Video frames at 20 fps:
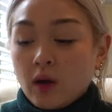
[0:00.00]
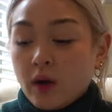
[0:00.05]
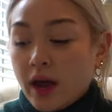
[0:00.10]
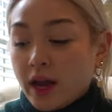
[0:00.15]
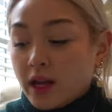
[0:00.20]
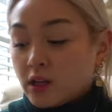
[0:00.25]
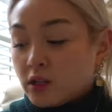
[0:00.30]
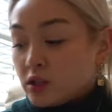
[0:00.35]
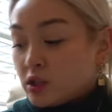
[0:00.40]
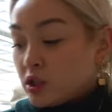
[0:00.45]

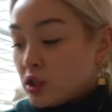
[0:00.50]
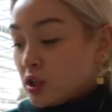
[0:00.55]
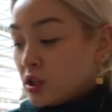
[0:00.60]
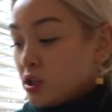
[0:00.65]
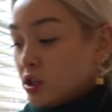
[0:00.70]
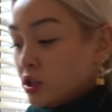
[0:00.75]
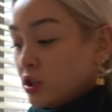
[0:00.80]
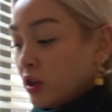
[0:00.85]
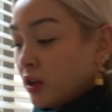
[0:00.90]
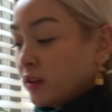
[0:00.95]
I
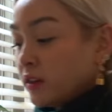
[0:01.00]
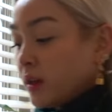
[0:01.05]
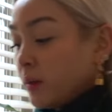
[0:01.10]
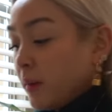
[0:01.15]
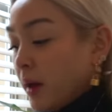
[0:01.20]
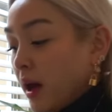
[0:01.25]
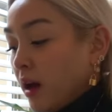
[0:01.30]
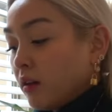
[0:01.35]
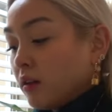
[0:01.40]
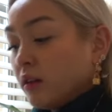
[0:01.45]
just took them
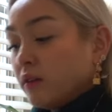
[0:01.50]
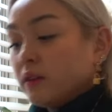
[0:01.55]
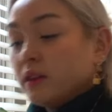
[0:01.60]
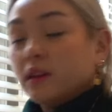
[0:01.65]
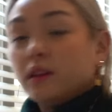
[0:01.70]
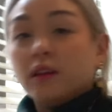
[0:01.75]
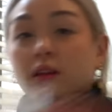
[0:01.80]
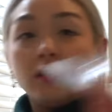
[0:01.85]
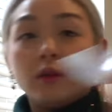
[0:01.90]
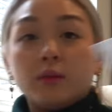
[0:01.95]
out of the
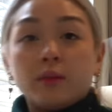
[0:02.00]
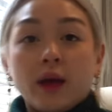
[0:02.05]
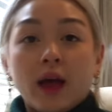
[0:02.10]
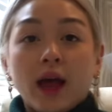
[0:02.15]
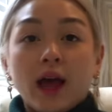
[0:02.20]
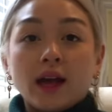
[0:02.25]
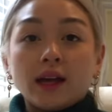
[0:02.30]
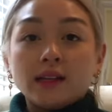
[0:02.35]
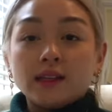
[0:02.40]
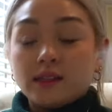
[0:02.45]
little
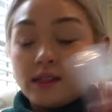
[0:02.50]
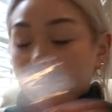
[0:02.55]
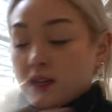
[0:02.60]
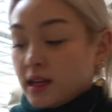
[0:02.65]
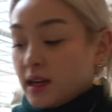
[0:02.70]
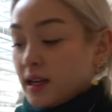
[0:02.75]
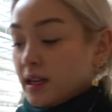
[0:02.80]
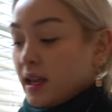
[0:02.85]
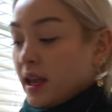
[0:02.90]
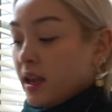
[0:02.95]
bags that
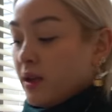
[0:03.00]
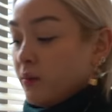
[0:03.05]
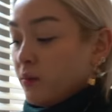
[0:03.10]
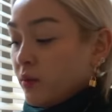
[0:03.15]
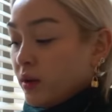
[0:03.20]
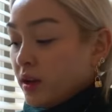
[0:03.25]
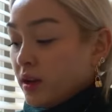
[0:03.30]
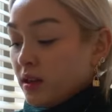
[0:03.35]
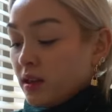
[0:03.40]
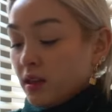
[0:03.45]
it came
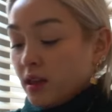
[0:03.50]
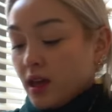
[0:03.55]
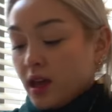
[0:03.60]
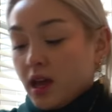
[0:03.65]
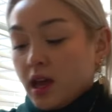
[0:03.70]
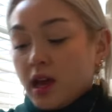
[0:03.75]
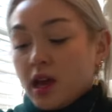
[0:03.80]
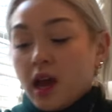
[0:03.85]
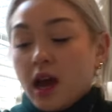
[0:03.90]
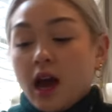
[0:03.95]
with.
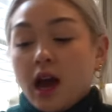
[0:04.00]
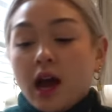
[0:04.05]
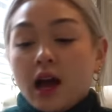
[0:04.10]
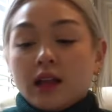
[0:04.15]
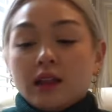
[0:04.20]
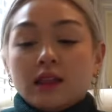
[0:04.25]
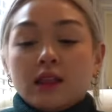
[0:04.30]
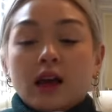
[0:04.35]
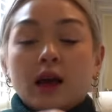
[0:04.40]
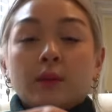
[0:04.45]

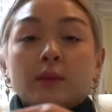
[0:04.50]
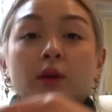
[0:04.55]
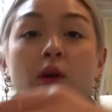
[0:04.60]
I'm